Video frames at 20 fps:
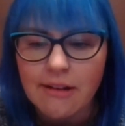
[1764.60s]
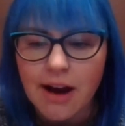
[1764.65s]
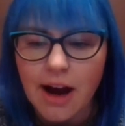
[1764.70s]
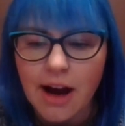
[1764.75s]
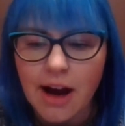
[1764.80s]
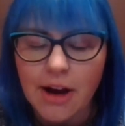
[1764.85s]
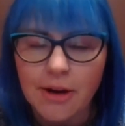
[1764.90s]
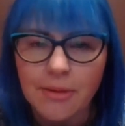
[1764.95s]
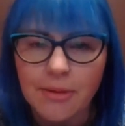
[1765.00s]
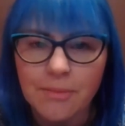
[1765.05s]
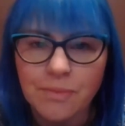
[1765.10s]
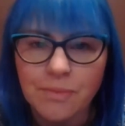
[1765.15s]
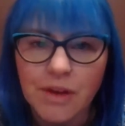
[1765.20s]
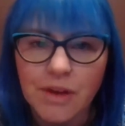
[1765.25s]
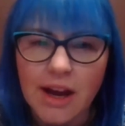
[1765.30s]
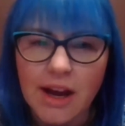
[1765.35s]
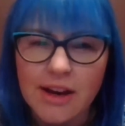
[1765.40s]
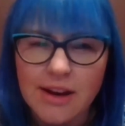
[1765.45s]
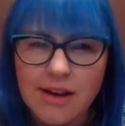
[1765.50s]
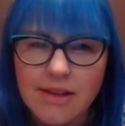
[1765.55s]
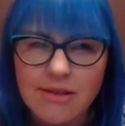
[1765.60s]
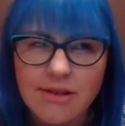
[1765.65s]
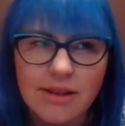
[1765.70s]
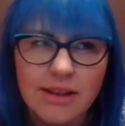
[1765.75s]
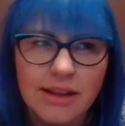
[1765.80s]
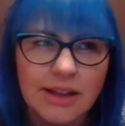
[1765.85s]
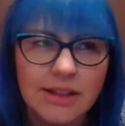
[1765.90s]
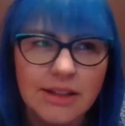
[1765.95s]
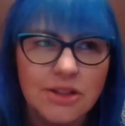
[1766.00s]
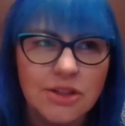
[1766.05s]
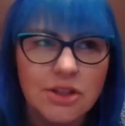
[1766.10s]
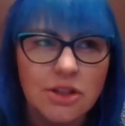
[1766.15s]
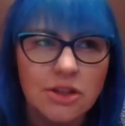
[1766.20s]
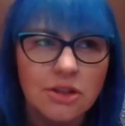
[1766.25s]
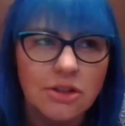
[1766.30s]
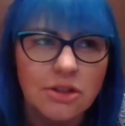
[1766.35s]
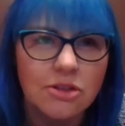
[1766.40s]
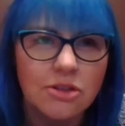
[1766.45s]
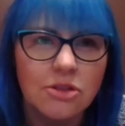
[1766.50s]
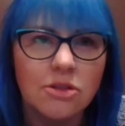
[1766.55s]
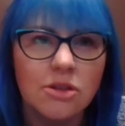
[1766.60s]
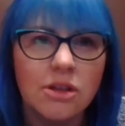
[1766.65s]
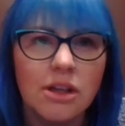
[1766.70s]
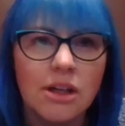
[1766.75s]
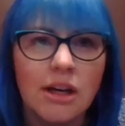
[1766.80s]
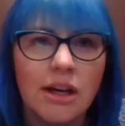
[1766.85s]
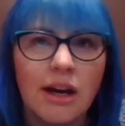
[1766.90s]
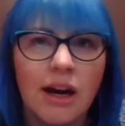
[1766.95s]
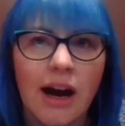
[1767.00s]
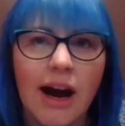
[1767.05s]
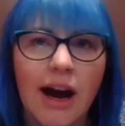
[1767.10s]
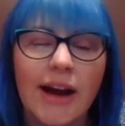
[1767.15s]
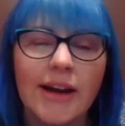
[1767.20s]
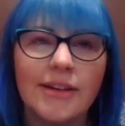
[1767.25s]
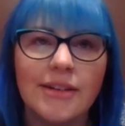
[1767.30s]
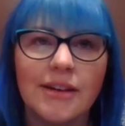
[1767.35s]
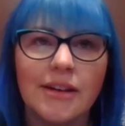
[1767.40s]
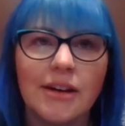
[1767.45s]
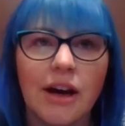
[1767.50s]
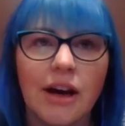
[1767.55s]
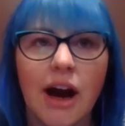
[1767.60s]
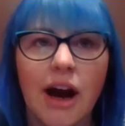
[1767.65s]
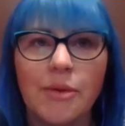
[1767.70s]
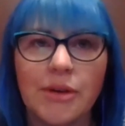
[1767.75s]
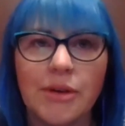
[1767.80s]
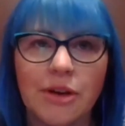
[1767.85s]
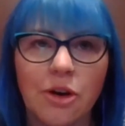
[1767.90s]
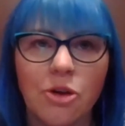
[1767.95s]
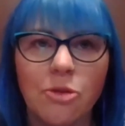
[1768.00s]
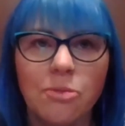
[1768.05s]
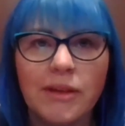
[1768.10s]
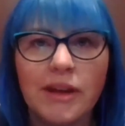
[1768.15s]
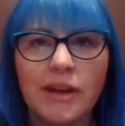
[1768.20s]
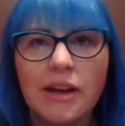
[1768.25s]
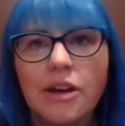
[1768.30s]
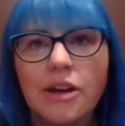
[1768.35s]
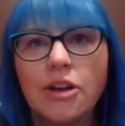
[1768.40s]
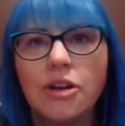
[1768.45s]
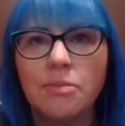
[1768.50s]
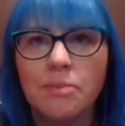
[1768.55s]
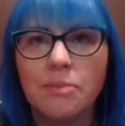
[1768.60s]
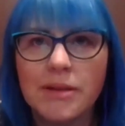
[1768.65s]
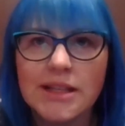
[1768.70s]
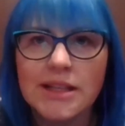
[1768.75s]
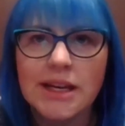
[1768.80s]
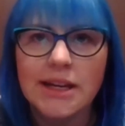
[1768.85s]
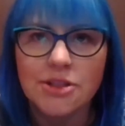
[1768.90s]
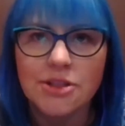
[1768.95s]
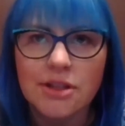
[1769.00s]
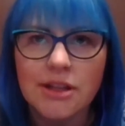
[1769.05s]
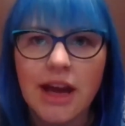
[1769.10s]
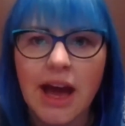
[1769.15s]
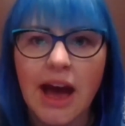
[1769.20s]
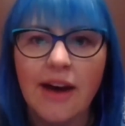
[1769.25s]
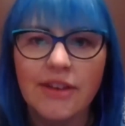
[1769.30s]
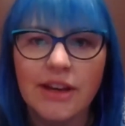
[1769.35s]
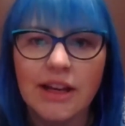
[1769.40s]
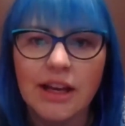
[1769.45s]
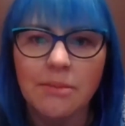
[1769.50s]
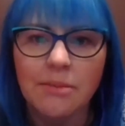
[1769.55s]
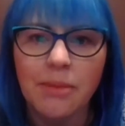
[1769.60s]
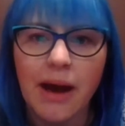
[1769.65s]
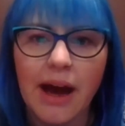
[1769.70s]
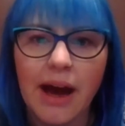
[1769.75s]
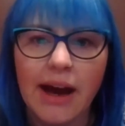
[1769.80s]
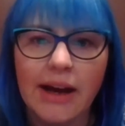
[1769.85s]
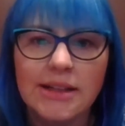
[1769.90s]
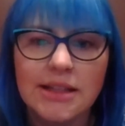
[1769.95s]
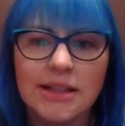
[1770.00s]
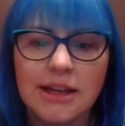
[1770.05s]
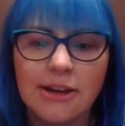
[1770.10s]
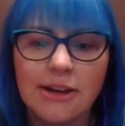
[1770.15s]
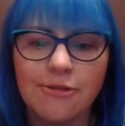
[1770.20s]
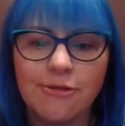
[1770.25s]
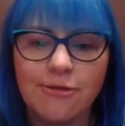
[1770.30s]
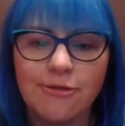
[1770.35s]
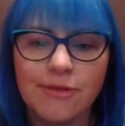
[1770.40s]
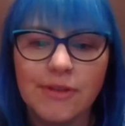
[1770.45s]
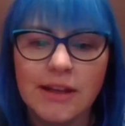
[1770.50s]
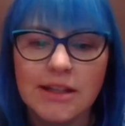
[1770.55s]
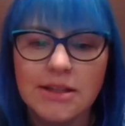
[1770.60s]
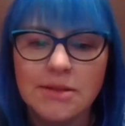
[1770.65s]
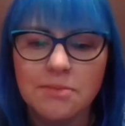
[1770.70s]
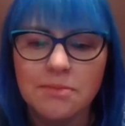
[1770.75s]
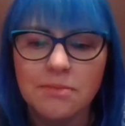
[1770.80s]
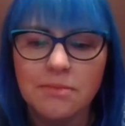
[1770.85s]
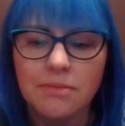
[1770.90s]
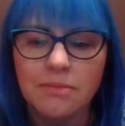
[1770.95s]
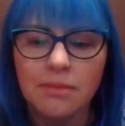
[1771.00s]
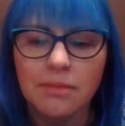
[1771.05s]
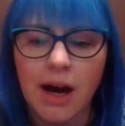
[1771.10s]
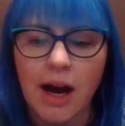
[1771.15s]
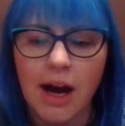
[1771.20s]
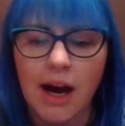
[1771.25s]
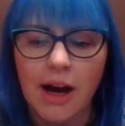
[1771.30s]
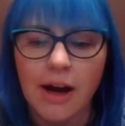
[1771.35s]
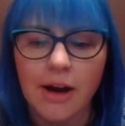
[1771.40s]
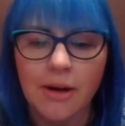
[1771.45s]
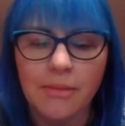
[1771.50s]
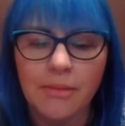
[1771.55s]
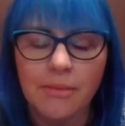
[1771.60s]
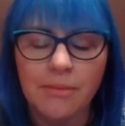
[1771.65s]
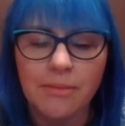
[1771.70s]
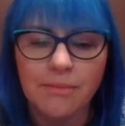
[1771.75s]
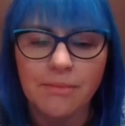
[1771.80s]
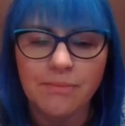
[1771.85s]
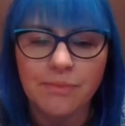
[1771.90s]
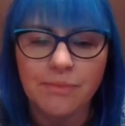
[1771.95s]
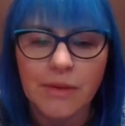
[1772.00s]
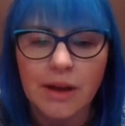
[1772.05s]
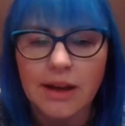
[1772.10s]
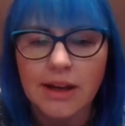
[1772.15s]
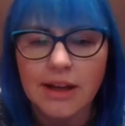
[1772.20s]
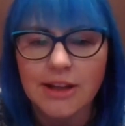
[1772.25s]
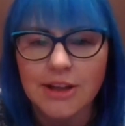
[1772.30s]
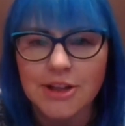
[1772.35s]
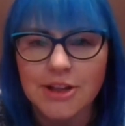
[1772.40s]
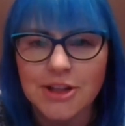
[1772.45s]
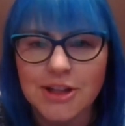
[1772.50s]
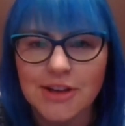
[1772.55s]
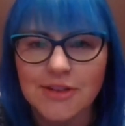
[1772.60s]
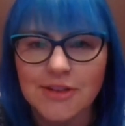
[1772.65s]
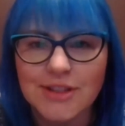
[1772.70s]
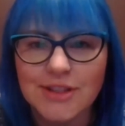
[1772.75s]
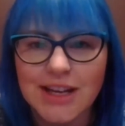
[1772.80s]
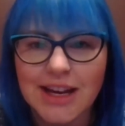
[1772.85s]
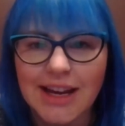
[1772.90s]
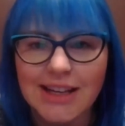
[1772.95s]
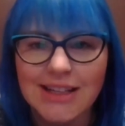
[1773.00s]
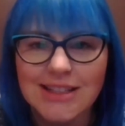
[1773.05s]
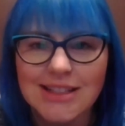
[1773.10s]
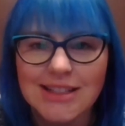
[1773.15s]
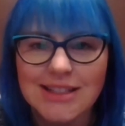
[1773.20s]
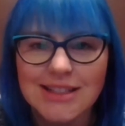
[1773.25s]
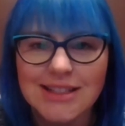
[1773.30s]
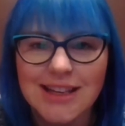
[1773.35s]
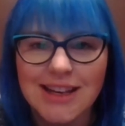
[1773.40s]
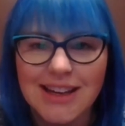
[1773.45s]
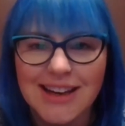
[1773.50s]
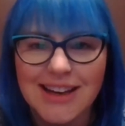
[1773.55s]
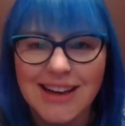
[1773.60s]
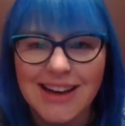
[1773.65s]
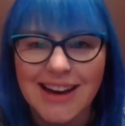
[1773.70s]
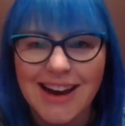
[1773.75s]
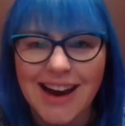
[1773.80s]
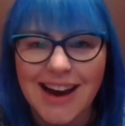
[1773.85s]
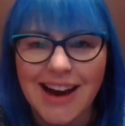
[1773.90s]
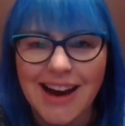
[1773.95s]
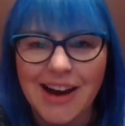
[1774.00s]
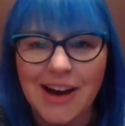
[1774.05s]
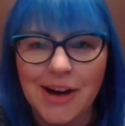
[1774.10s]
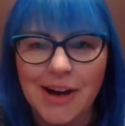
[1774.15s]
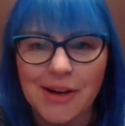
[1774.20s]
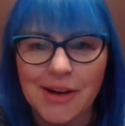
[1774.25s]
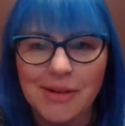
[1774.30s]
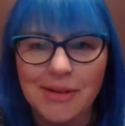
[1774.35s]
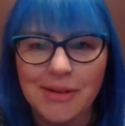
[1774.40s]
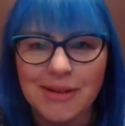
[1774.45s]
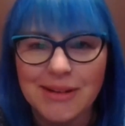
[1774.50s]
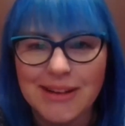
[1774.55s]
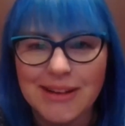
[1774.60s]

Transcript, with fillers: Um, another thing too, I, I would hope that it could potentially have an impact if this um, initiative takes, uh,